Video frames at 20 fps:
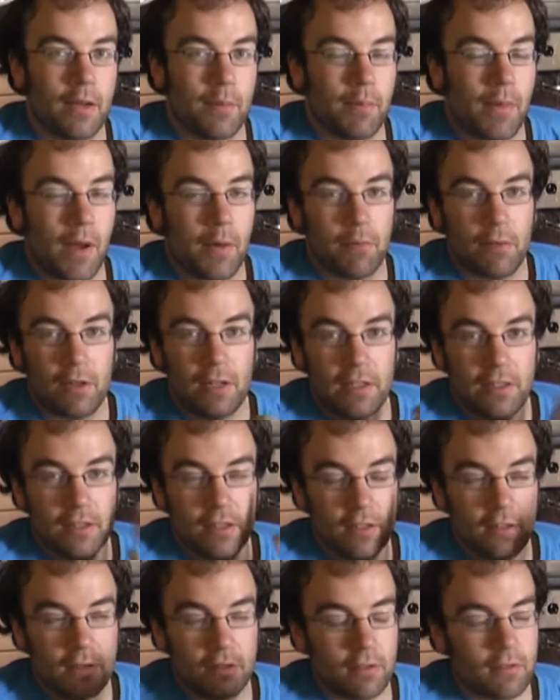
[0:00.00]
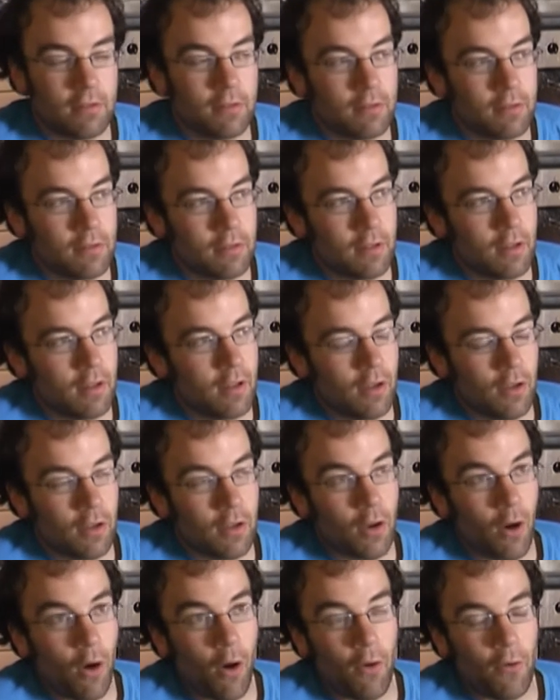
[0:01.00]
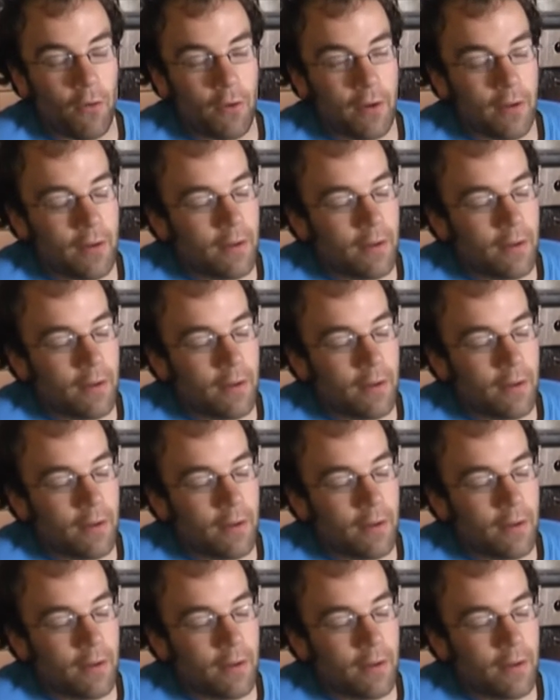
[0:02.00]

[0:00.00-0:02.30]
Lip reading: memory just gone.